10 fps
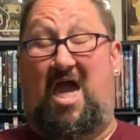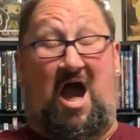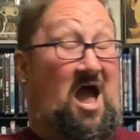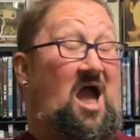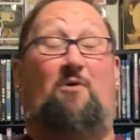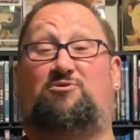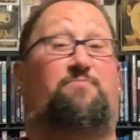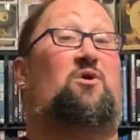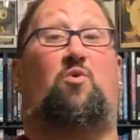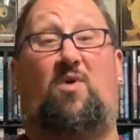I, I, was
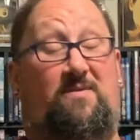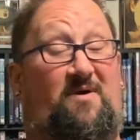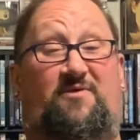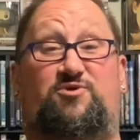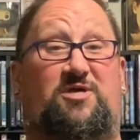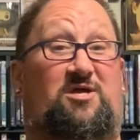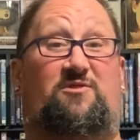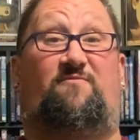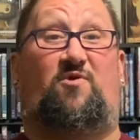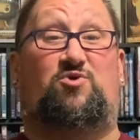blown away by their singing in
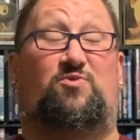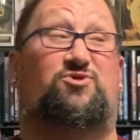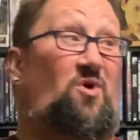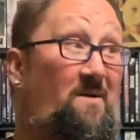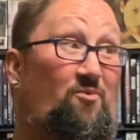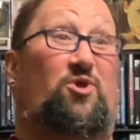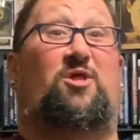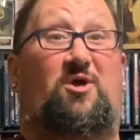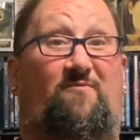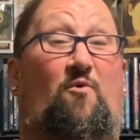the first one, so I'm really
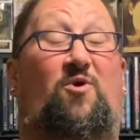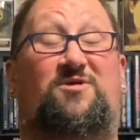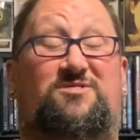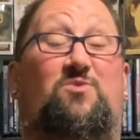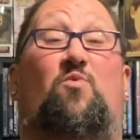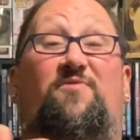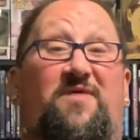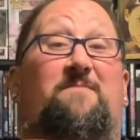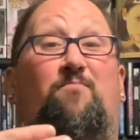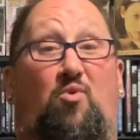looking forward to see what
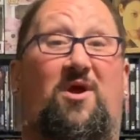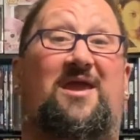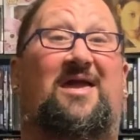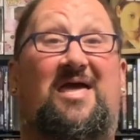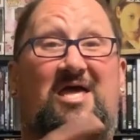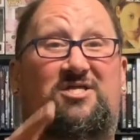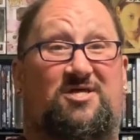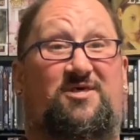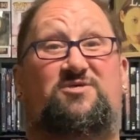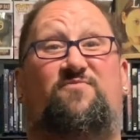they bring to
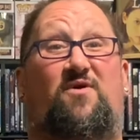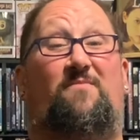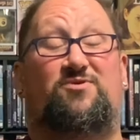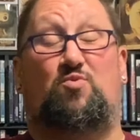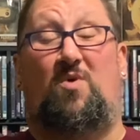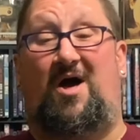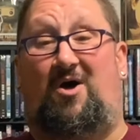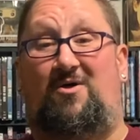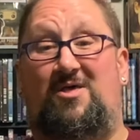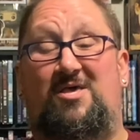this film as
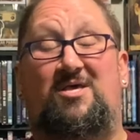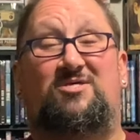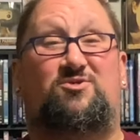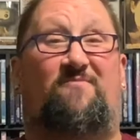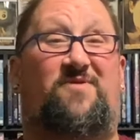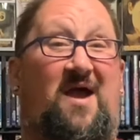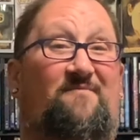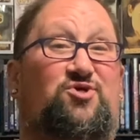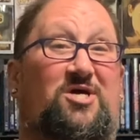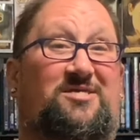well. So if you
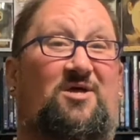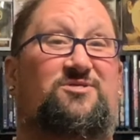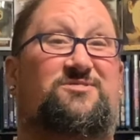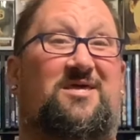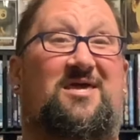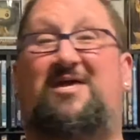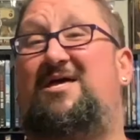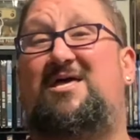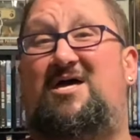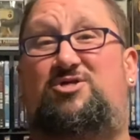haven't checked out Sing,
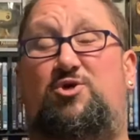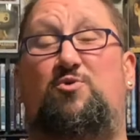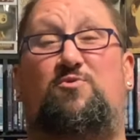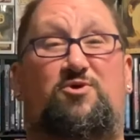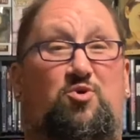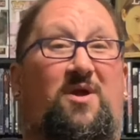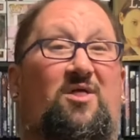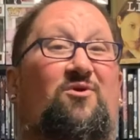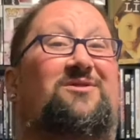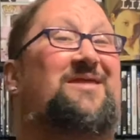to the
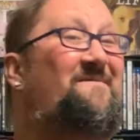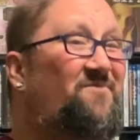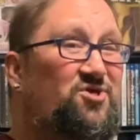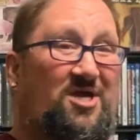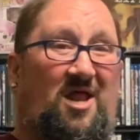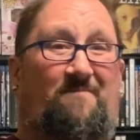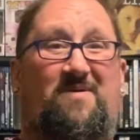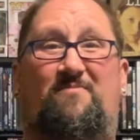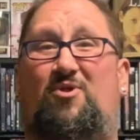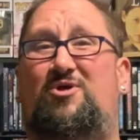trailer. Definitely check it out,
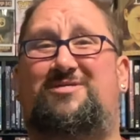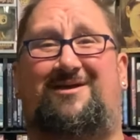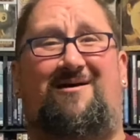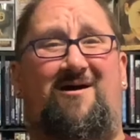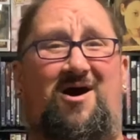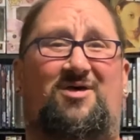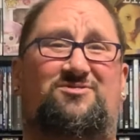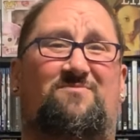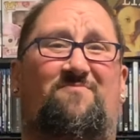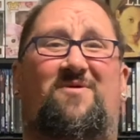people. It looks like an
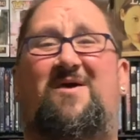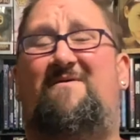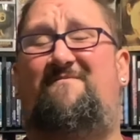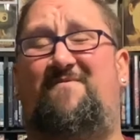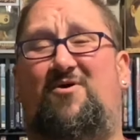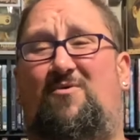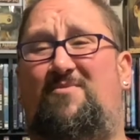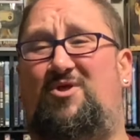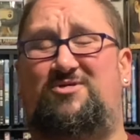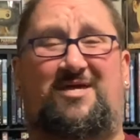awesome film.
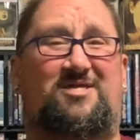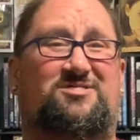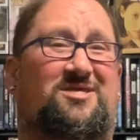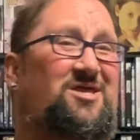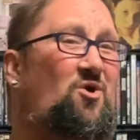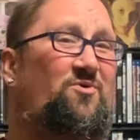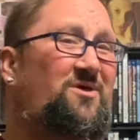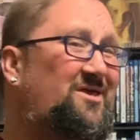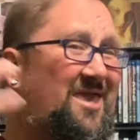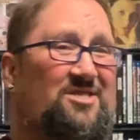It looks like it's, you know,
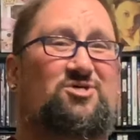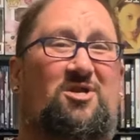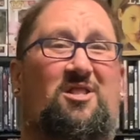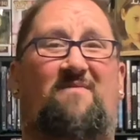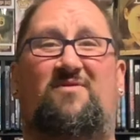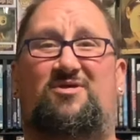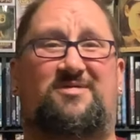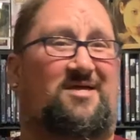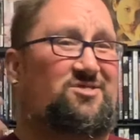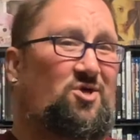kids are going to love it. it. looks
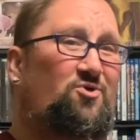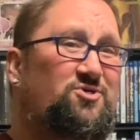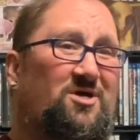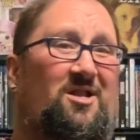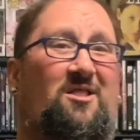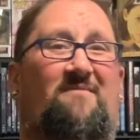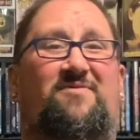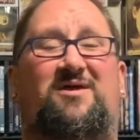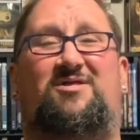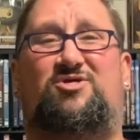like adults are going to love
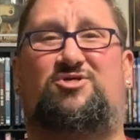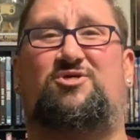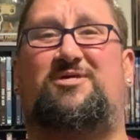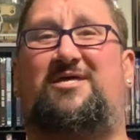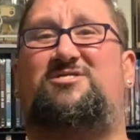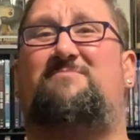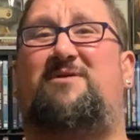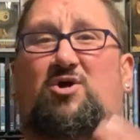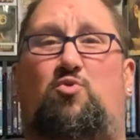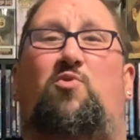it. It just looks like it's going to
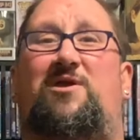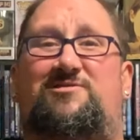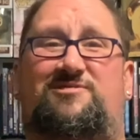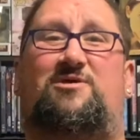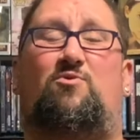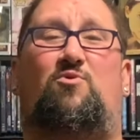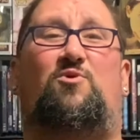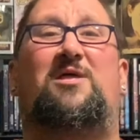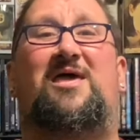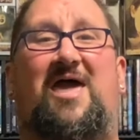be a great
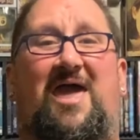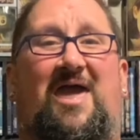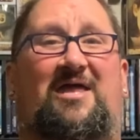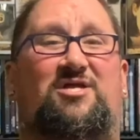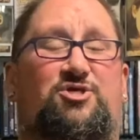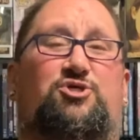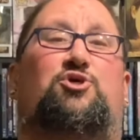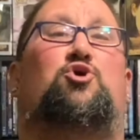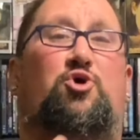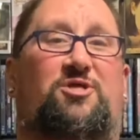sequel and just
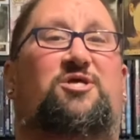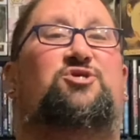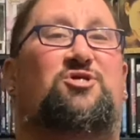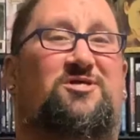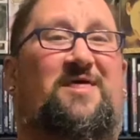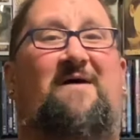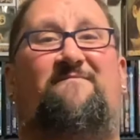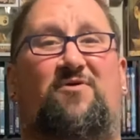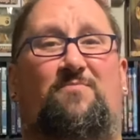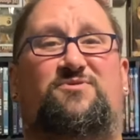a good addition to that
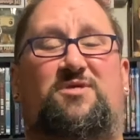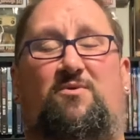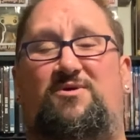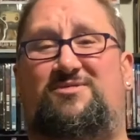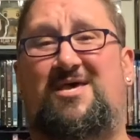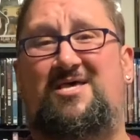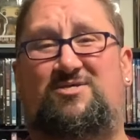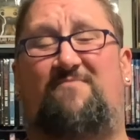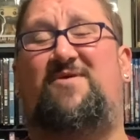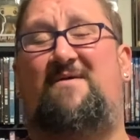film series.
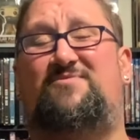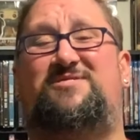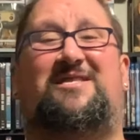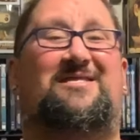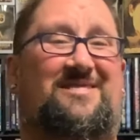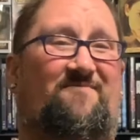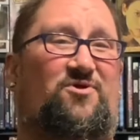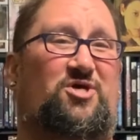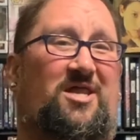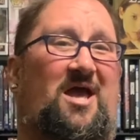So if you haven't seen it, definitely
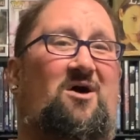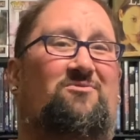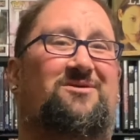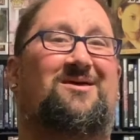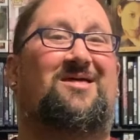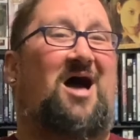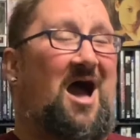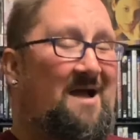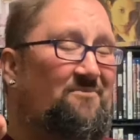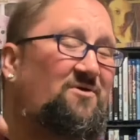check it out.
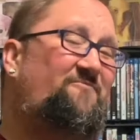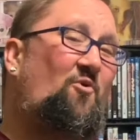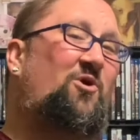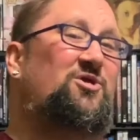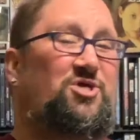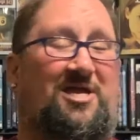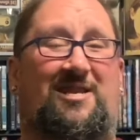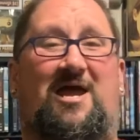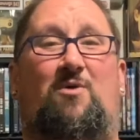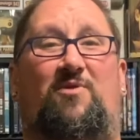I'm looking forward to checking
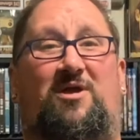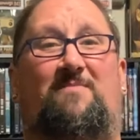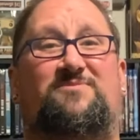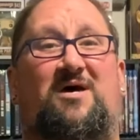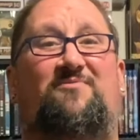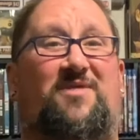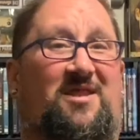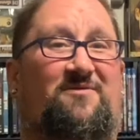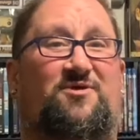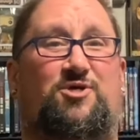out when it comes out the
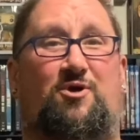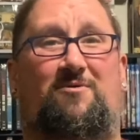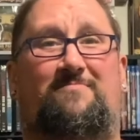end of this year.